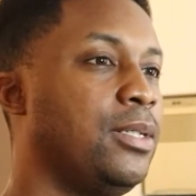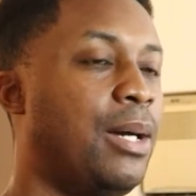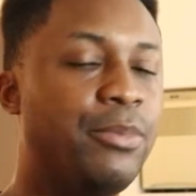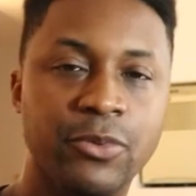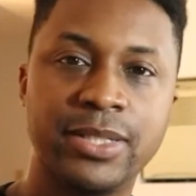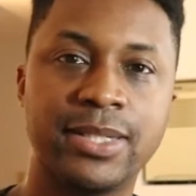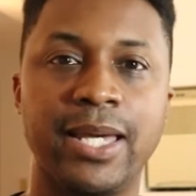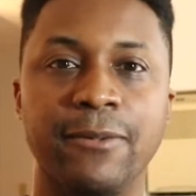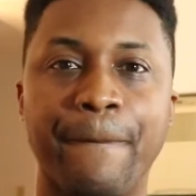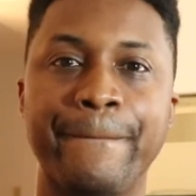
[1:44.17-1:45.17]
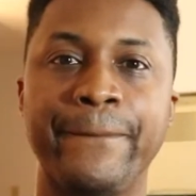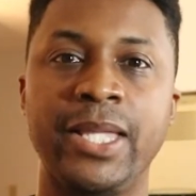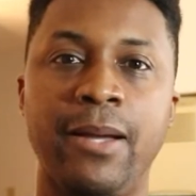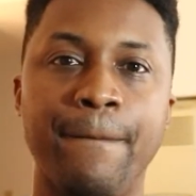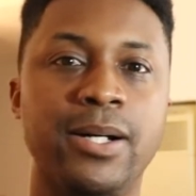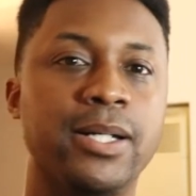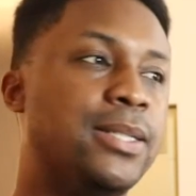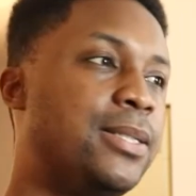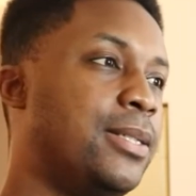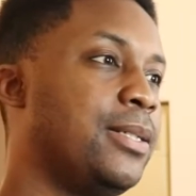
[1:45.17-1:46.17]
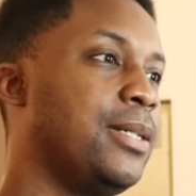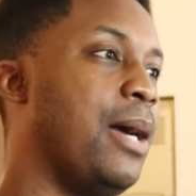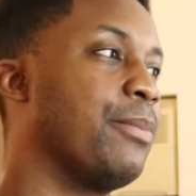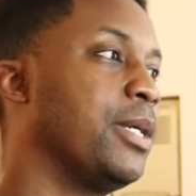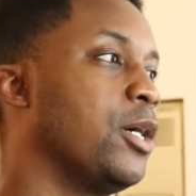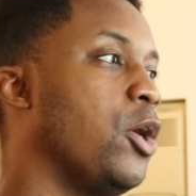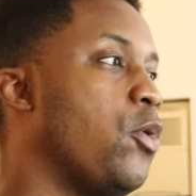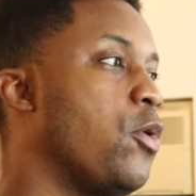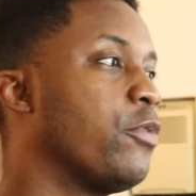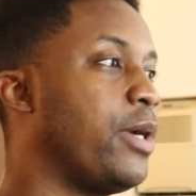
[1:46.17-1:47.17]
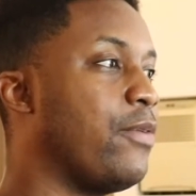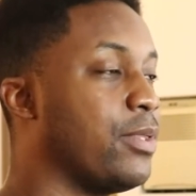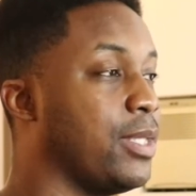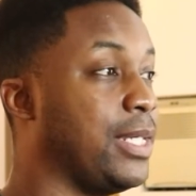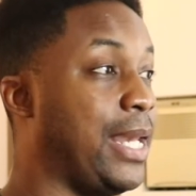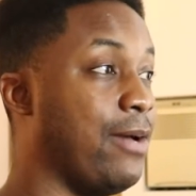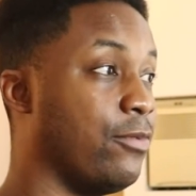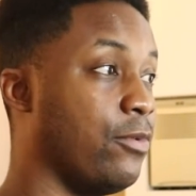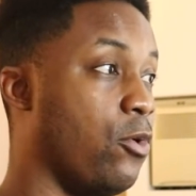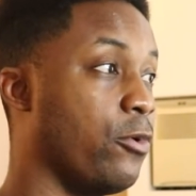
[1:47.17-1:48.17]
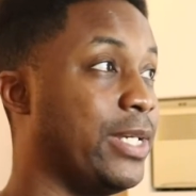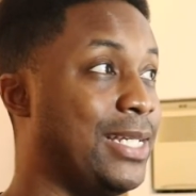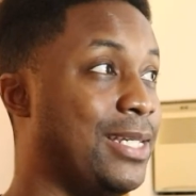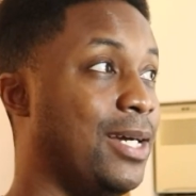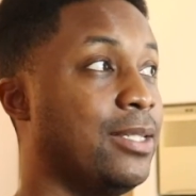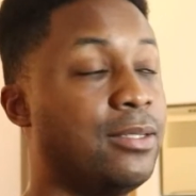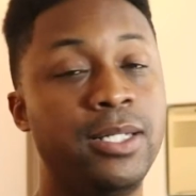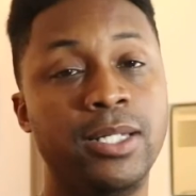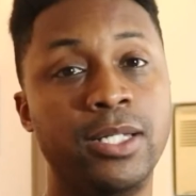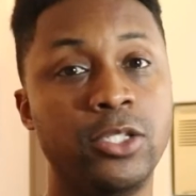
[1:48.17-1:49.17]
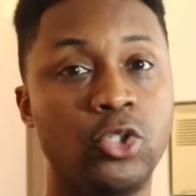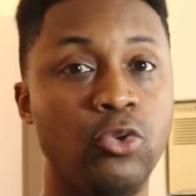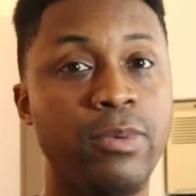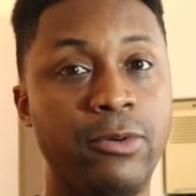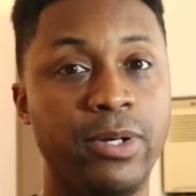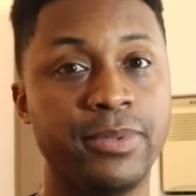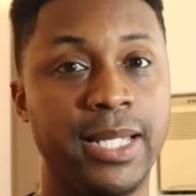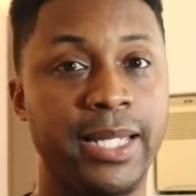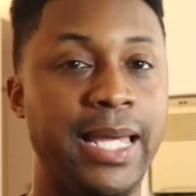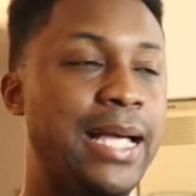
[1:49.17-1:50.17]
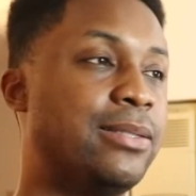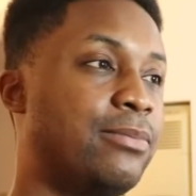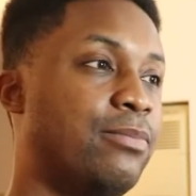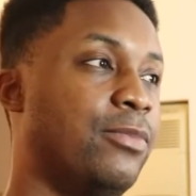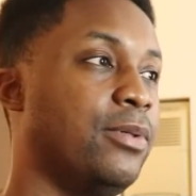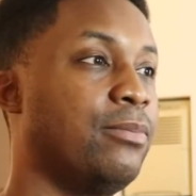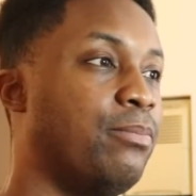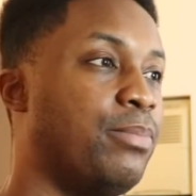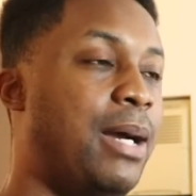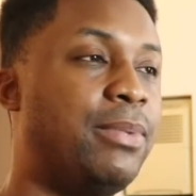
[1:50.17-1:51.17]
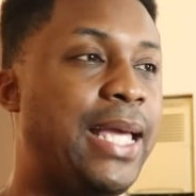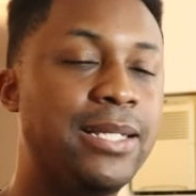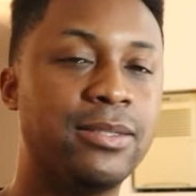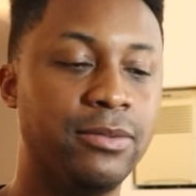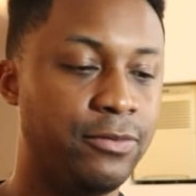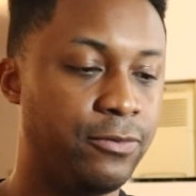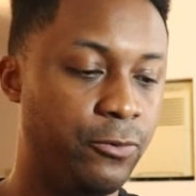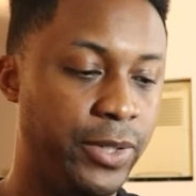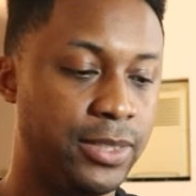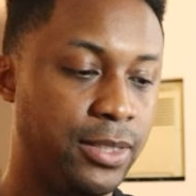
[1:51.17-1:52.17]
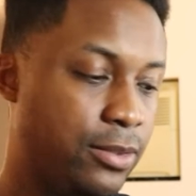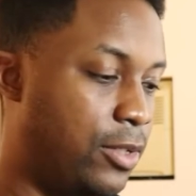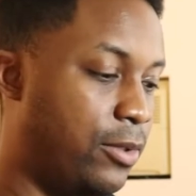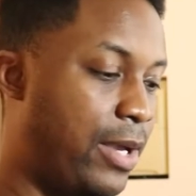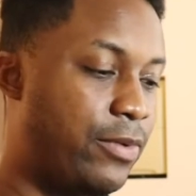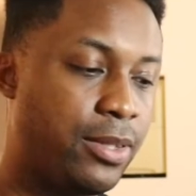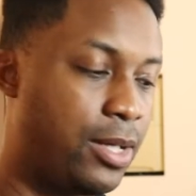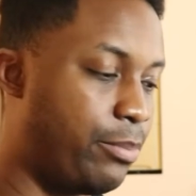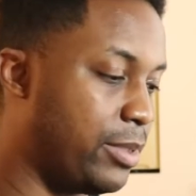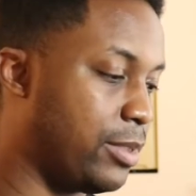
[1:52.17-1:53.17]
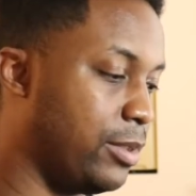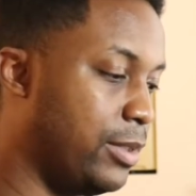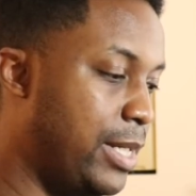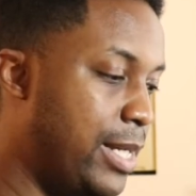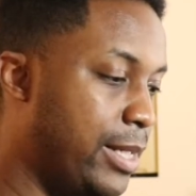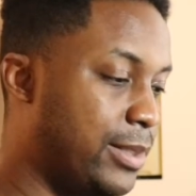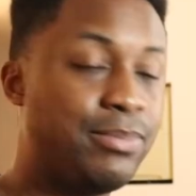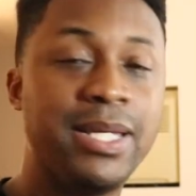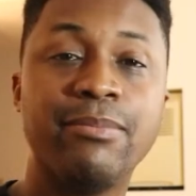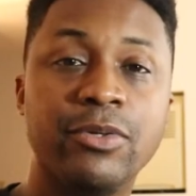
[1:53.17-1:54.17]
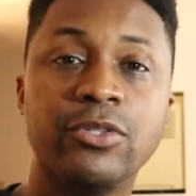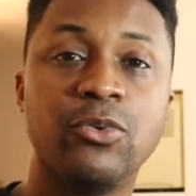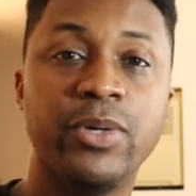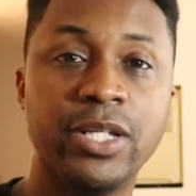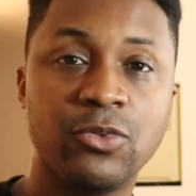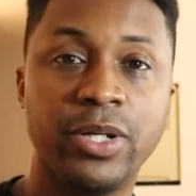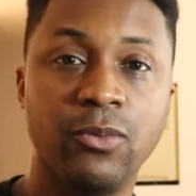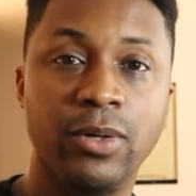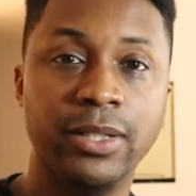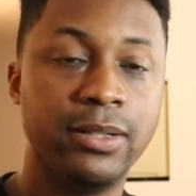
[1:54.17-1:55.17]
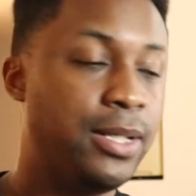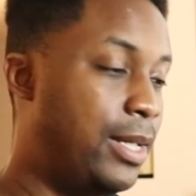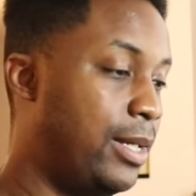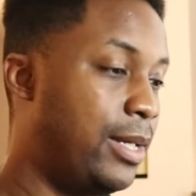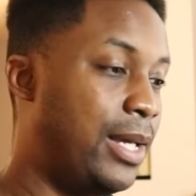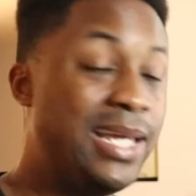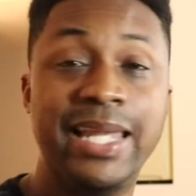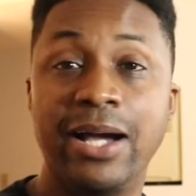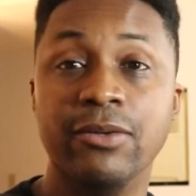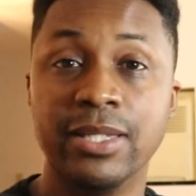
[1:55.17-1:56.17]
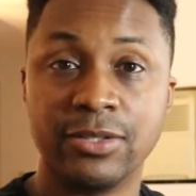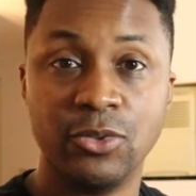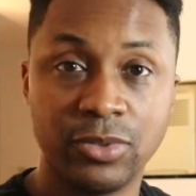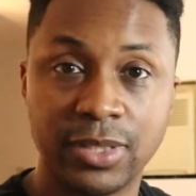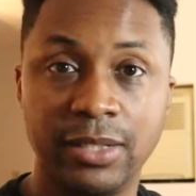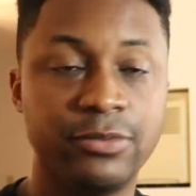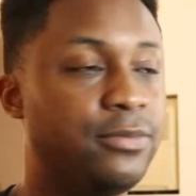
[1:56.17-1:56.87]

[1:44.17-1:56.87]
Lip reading: I'm doing this again. But I'm gonna go over everything that I've already done to my website probably as of recent. So everything up until September 2021, and now this new stuff.